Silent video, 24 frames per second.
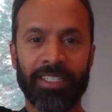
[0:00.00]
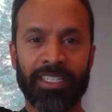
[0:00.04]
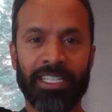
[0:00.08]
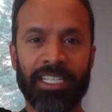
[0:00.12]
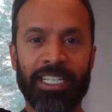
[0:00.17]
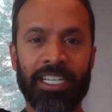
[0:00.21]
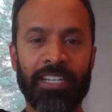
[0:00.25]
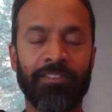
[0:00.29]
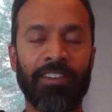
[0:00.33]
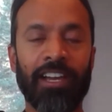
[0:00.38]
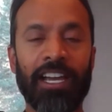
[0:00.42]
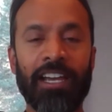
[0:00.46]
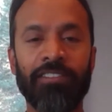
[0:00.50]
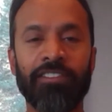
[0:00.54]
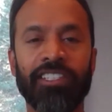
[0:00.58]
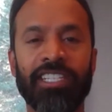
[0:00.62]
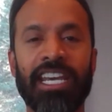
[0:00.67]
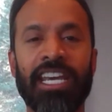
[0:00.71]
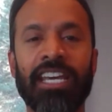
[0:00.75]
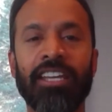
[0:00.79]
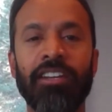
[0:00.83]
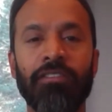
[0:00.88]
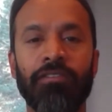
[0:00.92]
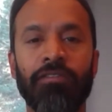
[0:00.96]
If I have
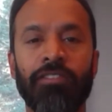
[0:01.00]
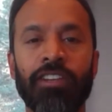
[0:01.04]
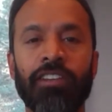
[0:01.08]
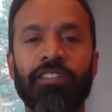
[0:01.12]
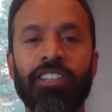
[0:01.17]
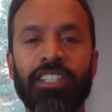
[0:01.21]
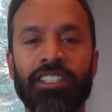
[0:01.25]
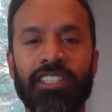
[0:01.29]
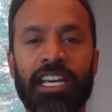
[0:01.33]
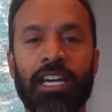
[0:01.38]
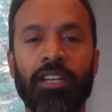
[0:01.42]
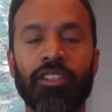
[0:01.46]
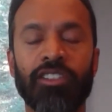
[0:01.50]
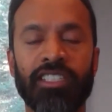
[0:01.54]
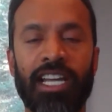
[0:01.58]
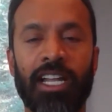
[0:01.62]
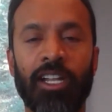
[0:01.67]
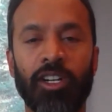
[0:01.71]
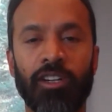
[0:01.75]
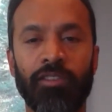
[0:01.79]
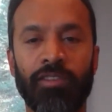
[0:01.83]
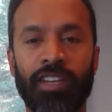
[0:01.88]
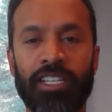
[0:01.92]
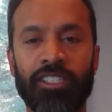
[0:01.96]
$10,000, $50,000
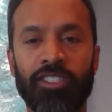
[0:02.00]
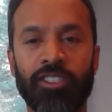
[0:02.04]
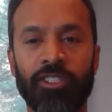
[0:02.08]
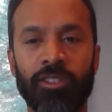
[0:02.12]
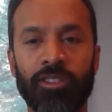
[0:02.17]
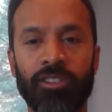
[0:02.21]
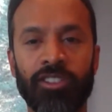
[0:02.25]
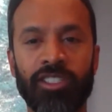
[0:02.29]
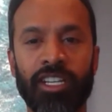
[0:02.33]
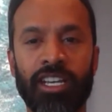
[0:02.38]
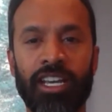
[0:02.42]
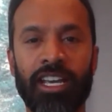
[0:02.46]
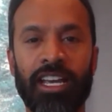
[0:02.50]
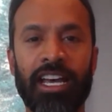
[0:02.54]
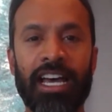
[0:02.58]
investors,